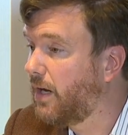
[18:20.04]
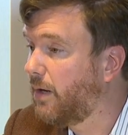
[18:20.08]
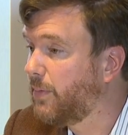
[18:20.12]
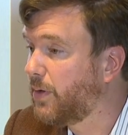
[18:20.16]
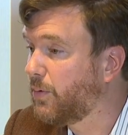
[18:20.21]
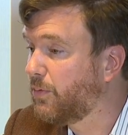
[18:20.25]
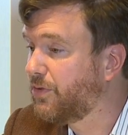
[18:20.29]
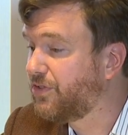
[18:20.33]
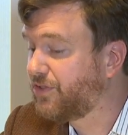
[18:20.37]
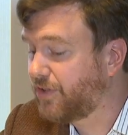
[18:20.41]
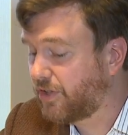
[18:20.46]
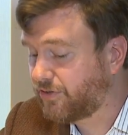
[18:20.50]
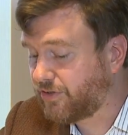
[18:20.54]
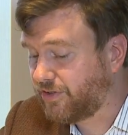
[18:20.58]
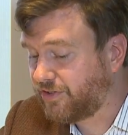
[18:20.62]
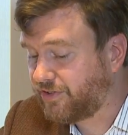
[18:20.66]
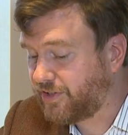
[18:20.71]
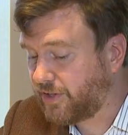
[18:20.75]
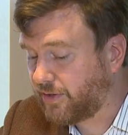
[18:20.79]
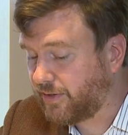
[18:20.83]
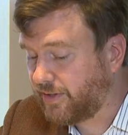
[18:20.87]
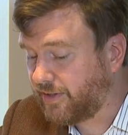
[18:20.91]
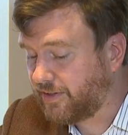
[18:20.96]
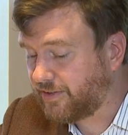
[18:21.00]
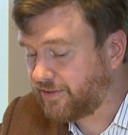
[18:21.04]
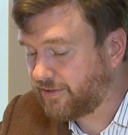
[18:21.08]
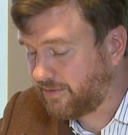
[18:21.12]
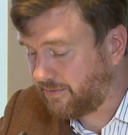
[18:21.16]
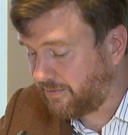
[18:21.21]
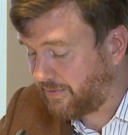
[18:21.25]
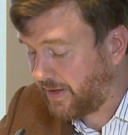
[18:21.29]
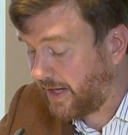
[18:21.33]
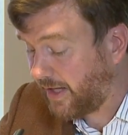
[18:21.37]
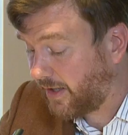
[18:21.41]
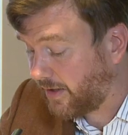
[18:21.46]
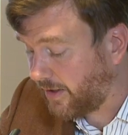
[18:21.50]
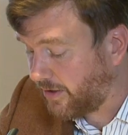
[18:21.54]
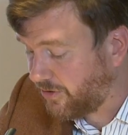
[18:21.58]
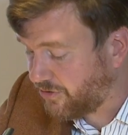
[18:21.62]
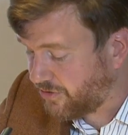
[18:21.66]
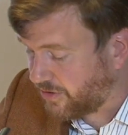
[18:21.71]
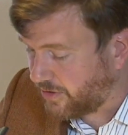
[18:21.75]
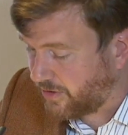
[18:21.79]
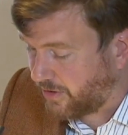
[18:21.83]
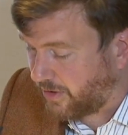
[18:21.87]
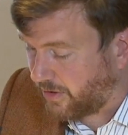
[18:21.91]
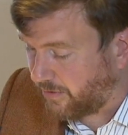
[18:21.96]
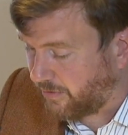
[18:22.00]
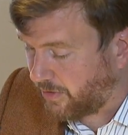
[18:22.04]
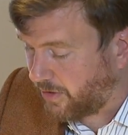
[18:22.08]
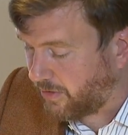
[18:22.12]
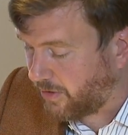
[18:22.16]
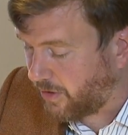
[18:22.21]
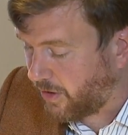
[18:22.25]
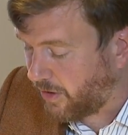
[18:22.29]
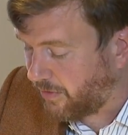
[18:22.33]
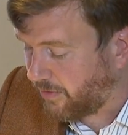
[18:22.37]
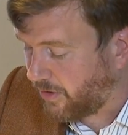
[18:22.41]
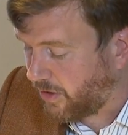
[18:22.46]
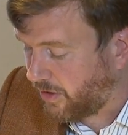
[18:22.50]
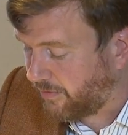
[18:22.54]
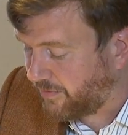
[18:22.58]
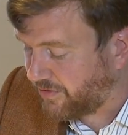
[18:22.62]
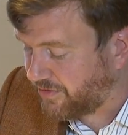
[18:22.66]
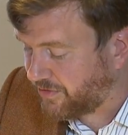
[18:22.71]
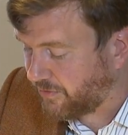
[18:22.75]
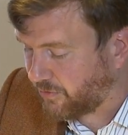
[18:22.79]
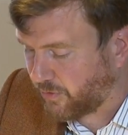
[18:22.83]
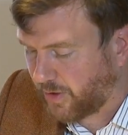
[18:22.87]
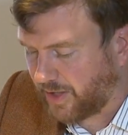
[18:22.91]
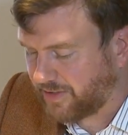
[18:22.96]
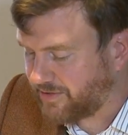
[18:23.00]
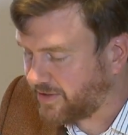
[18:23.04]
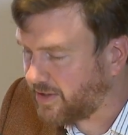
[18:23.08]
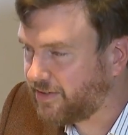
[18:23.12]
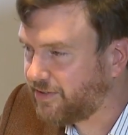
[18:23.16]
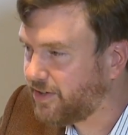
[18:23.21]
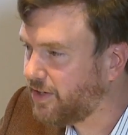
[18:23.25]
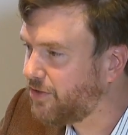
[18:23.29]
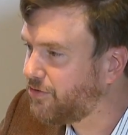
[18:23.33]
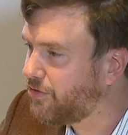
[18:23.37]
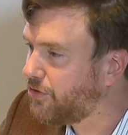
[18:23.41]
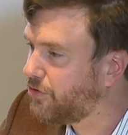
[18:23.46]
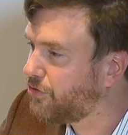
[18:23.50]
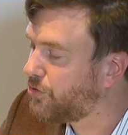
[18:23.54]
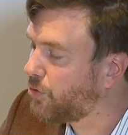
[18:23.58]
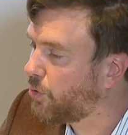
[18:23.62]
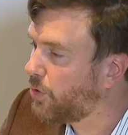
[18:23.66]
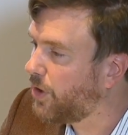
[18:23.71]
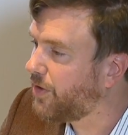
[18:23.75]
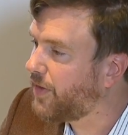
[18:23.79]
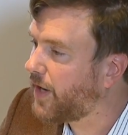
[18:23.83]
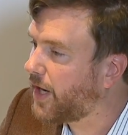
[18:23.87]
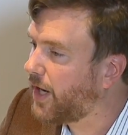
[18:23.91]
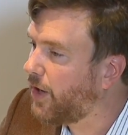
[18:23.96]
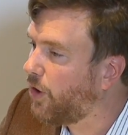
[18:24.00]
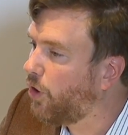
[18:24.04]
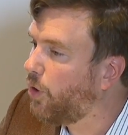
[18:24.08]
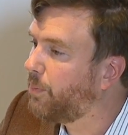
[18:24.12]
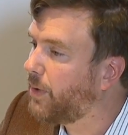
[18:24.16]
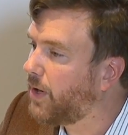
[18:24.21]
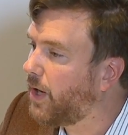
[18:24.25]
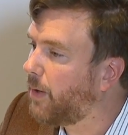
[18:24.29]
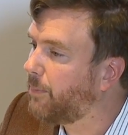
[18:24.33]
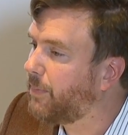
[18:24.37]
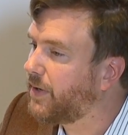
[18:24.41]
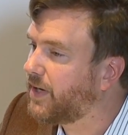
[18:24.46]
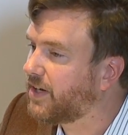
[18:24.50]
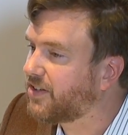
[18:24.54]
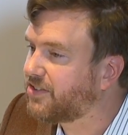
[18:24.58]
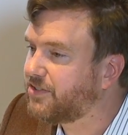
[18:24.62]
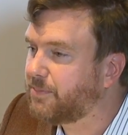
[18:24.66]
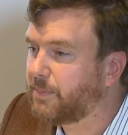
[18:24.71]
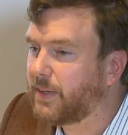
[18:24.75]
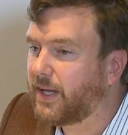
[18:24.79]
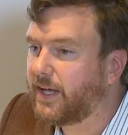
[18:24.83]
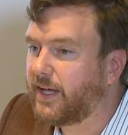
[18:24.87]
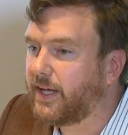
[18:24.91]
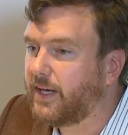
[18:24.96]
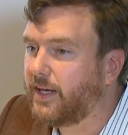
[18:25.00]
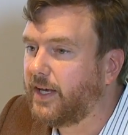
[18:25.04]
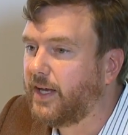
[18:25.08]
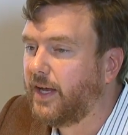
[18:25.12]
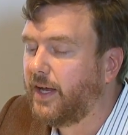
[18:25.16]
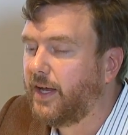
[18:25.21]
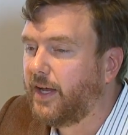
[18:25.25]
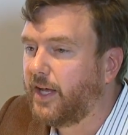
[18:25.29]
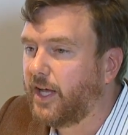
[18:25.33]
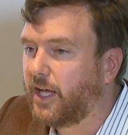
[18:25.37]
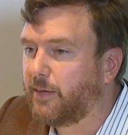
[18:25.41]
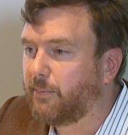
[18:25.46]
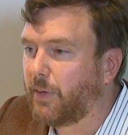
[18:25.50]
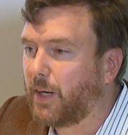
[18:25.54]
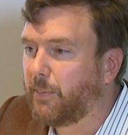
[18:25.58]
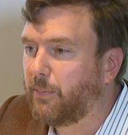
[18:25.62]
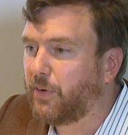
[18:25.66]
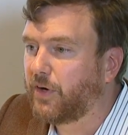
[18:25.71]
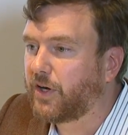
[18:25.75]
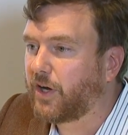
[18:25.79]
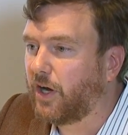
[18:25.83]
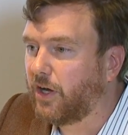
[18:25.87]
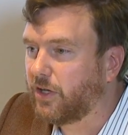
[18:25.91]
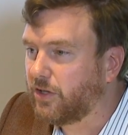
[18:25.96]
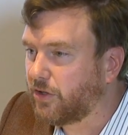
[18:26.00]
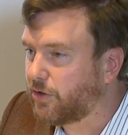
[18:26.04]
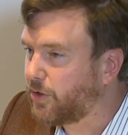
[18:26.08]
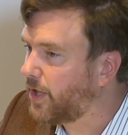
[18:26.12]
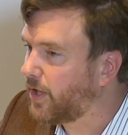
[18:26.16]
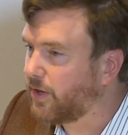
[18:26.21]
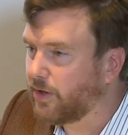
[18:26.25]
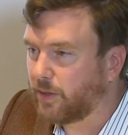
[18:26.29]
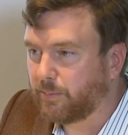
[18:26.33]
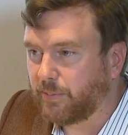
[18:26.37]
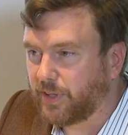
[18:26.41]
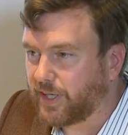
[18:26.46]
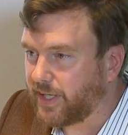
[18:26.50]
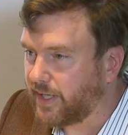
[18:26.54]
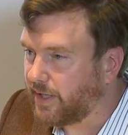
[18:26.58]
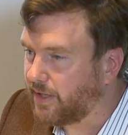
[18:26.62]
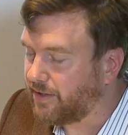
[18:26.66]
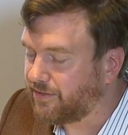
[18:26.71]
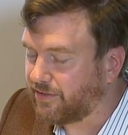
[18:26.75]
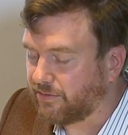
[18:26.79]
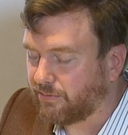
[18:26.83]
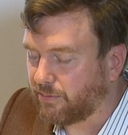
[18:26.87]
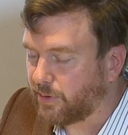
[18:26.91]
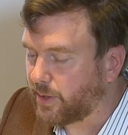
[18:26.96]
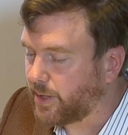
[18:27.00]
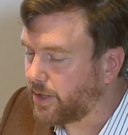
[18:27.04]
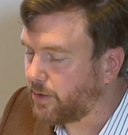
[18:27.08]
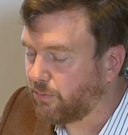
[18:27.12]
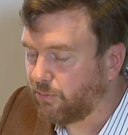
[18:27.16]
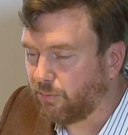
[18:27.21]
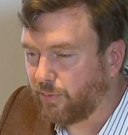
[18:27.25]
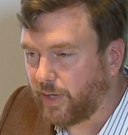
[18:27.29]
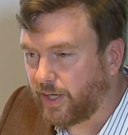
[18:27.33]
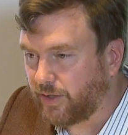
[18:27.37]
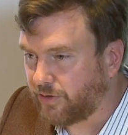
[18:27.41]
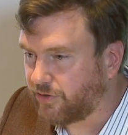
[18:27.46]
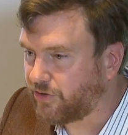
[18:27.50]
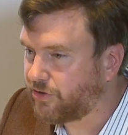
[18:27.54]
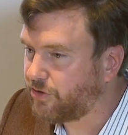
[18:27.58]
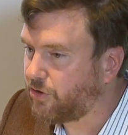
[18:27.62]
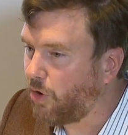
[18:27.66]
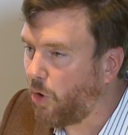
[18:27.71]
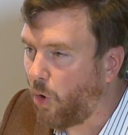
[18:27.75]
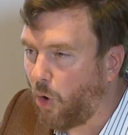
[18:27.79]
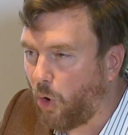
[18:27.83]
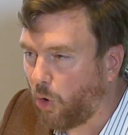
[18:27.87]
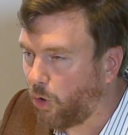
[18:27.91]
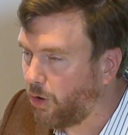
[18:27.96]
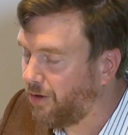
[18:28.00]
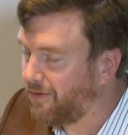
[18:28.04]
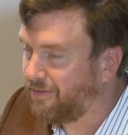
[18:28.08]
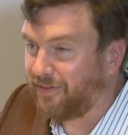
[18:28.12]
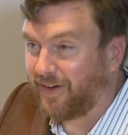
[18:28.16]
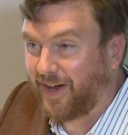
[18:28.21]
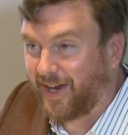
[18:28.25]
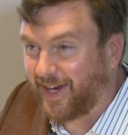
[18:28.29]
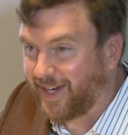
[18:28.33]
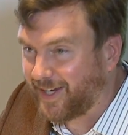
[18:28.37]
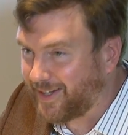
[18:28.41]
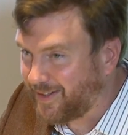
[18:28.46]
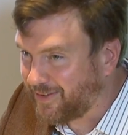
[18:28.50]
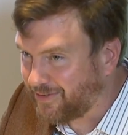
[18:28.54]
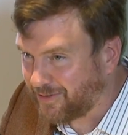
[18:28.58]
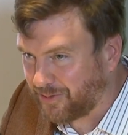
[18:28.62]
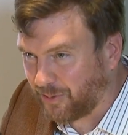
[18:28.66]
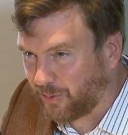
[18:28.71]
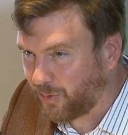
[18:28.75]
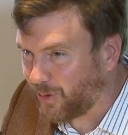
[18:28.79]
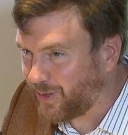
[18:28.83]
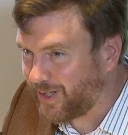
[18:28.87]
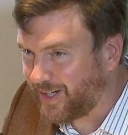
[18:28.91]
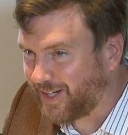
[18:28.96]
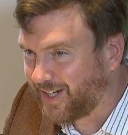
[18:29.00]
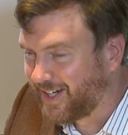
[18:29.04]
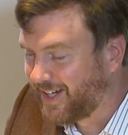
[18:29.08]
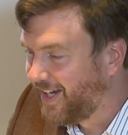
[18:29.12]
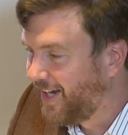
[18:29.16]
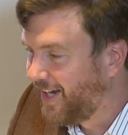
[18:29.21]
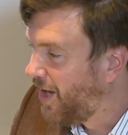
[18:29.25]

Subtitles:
It was such a serious violation of his civil rights. It's the story that I open up and explain in my book, Unlearning Liberty. It's a really rich, horrifying story.